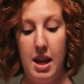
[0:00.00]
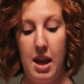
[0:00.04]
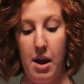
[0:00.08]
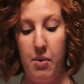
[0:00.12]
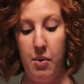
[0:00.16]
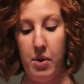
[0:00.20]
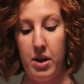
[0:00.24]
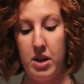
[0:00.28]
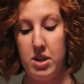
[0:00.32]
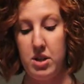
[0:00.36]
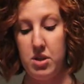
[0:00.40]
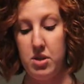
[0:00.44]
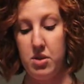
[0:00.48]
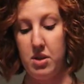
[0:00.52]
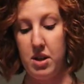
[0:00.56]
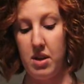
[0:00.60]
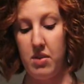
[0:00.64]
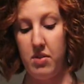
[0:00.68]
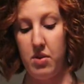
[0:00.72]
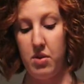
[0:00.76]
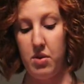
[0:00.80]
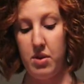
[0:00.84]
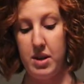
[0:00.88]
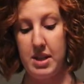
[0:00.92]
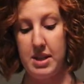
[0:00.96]
I wanted to
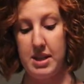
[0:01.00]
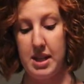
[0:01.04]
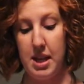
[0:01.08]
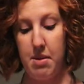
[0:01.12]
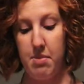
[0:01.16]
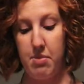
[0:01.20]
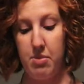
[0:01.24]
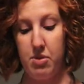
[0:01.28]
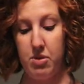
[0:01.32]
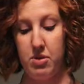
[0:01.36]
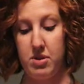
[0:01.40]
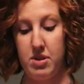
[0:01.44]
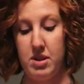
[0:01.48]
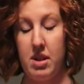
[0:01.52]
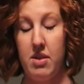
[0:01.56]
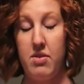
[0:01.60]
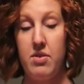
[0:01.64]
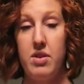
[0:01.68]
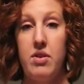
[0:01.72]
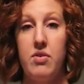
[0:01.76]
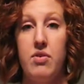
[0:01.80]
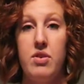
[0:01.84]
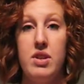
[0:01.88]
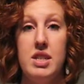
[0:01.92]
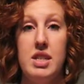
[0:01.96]
give you examples
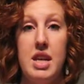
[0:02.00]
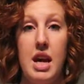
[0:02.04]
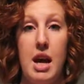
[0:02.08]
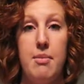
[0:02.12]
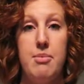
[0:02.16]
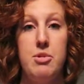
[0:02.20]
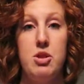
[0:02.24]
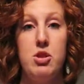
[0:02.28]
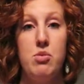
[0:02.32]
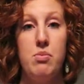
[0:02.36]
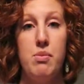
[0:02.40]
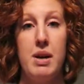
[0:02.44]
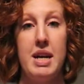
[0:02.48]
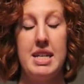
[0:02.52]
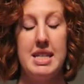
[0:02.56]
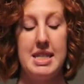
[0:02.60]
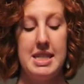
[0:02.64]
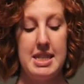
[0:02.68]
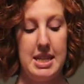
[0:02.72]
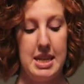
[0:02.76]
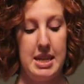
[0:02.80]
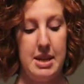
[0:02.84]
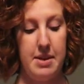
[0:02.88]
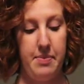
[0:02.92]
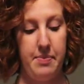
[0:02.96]
of different types you might
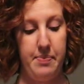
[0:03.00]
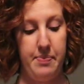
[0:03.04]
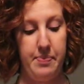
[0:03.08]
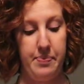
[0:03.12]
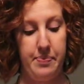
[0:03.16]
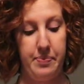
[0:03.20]
see.